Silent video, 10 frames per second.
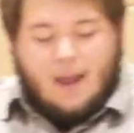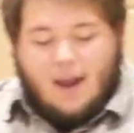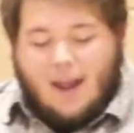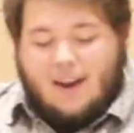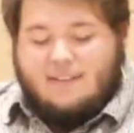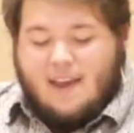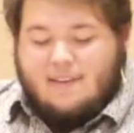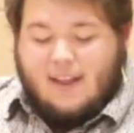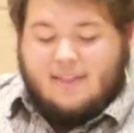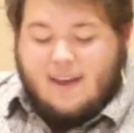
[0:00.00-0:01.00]
And it says,
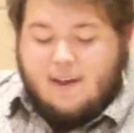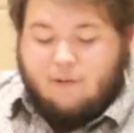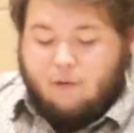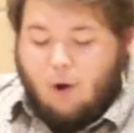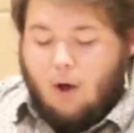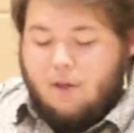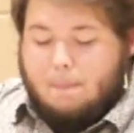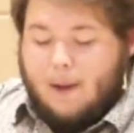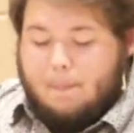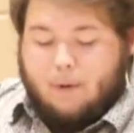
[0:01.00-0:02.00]
at this, all the
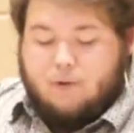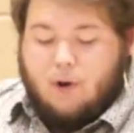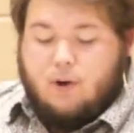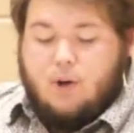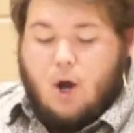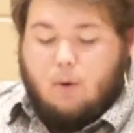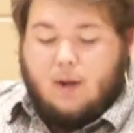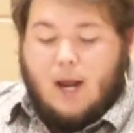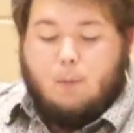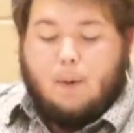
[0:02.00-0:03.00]
people took note
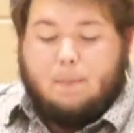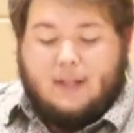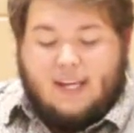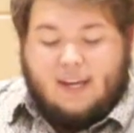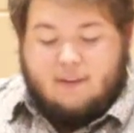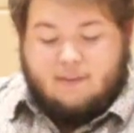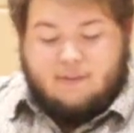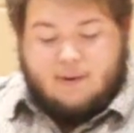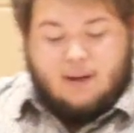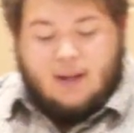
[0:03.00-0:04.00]
and were
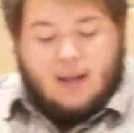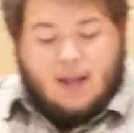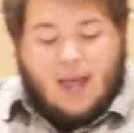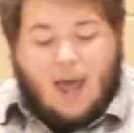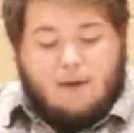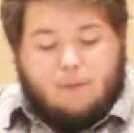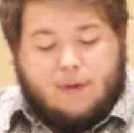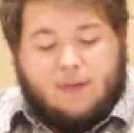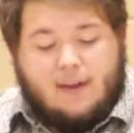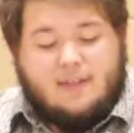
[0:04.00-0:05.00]
pleased.
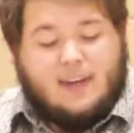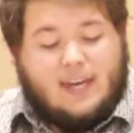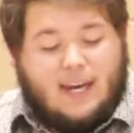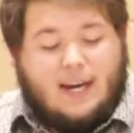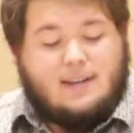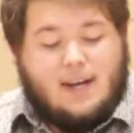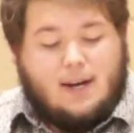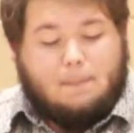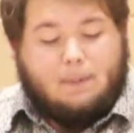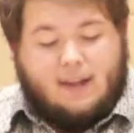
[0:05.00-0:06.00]
Everything the king
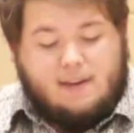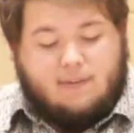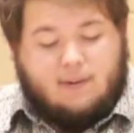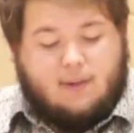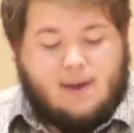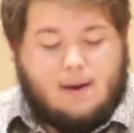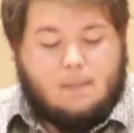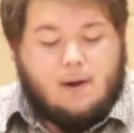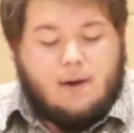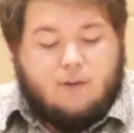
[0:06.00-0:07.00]
did pleased them.
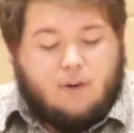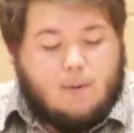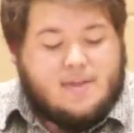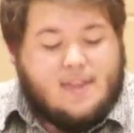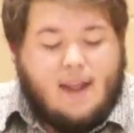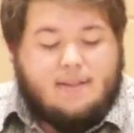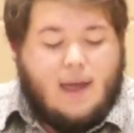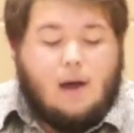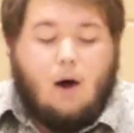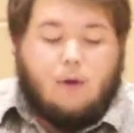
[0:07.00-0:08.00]
So on that
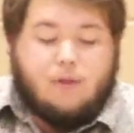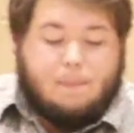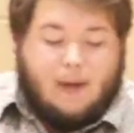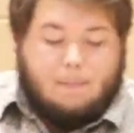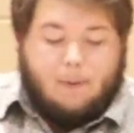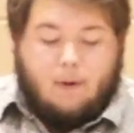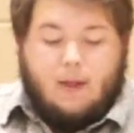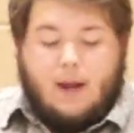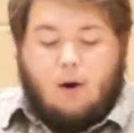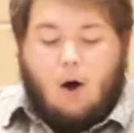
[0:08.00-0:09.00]
day, all the people
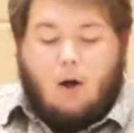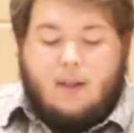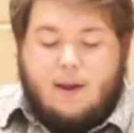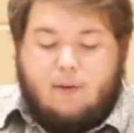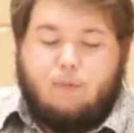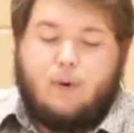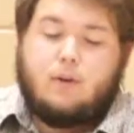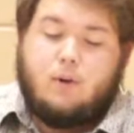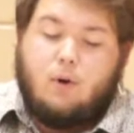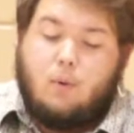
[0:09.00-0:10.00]
and all Israel
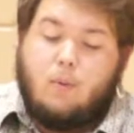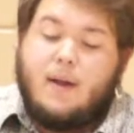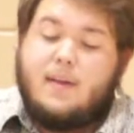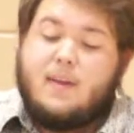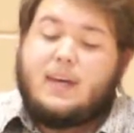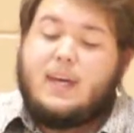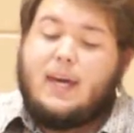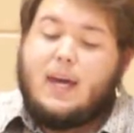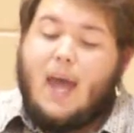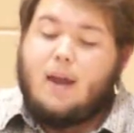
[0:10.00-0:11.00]
knew the
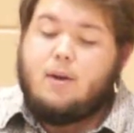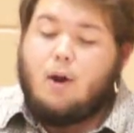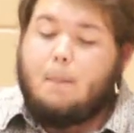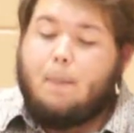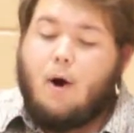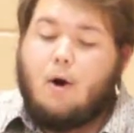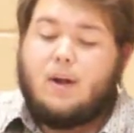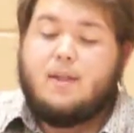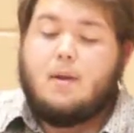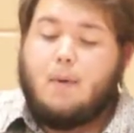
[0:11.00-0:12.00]
king had no part
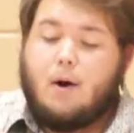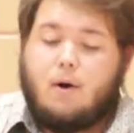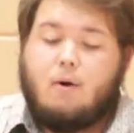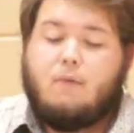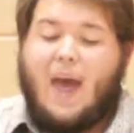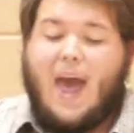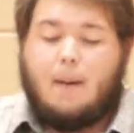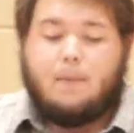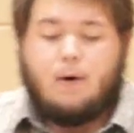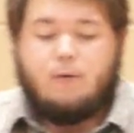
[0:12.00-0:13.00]
in the murder of
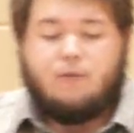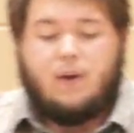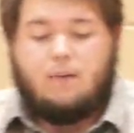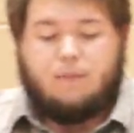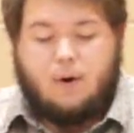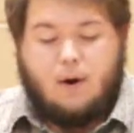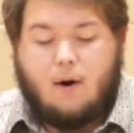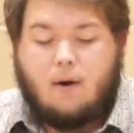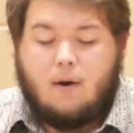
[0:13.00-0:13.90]
Abner, son of Ner.